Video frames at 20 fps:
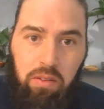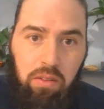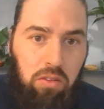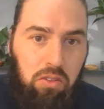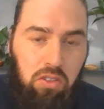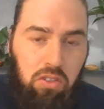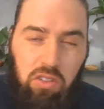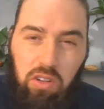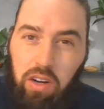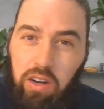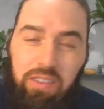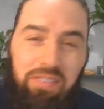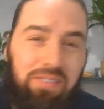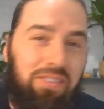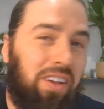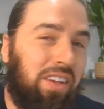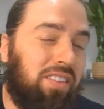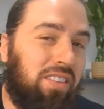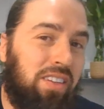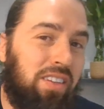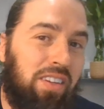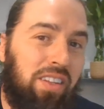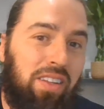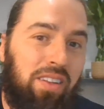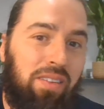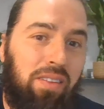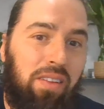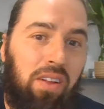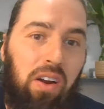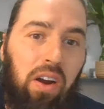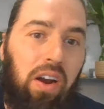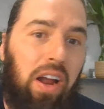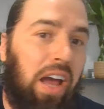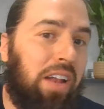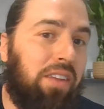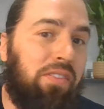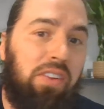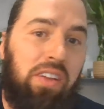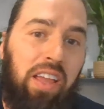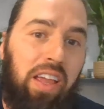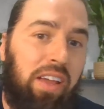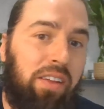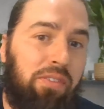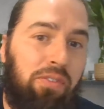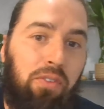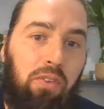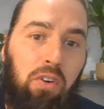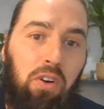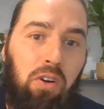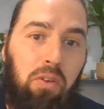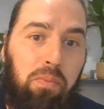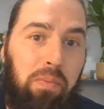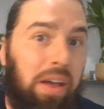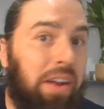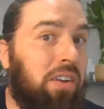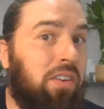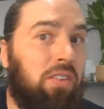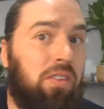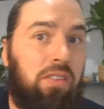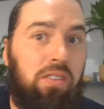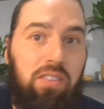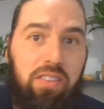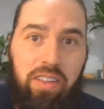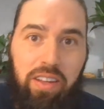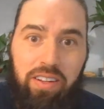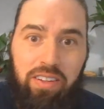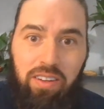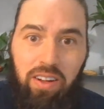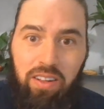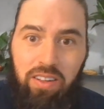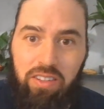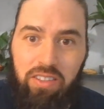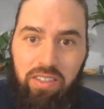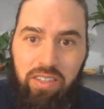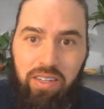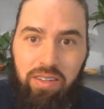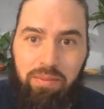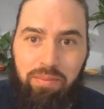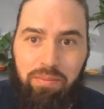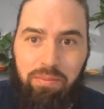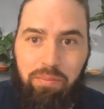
start investing in or advocate for medical technology.